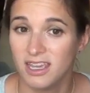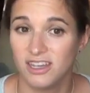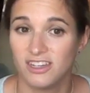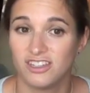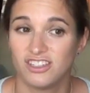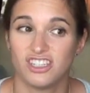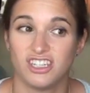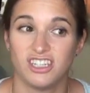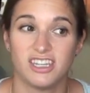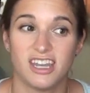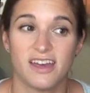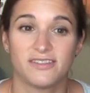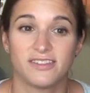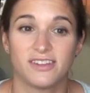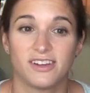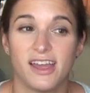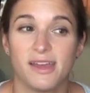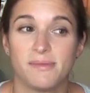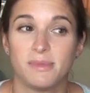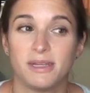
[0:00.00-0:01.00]
She
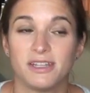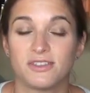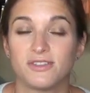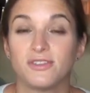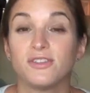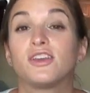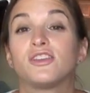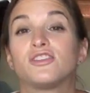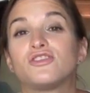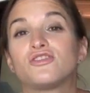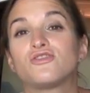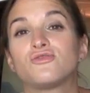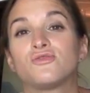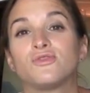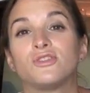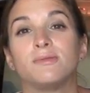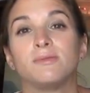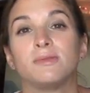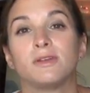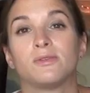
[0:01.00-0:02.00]
never, I mean, it's
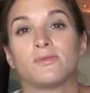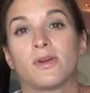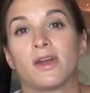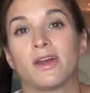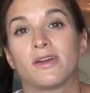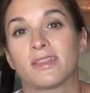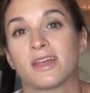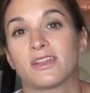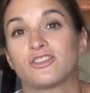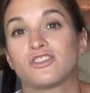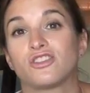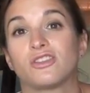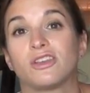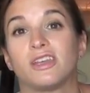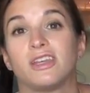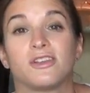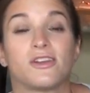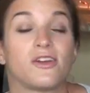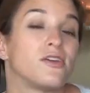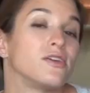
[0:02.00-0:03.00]
extremely rare that she'll
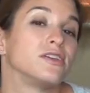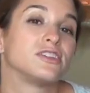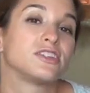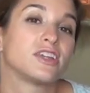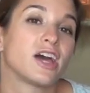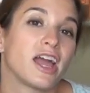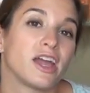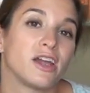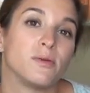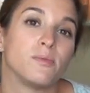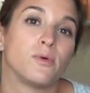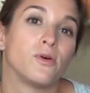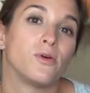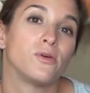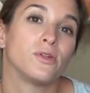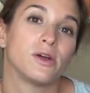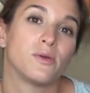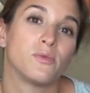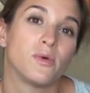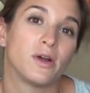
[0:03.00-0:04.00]
eat her entire
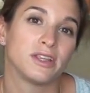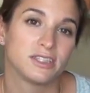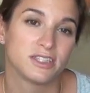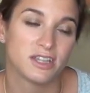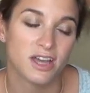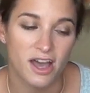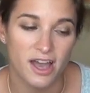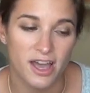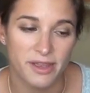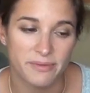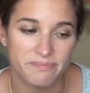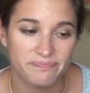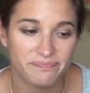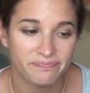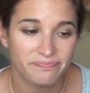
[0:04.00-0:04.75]
bowl at one time.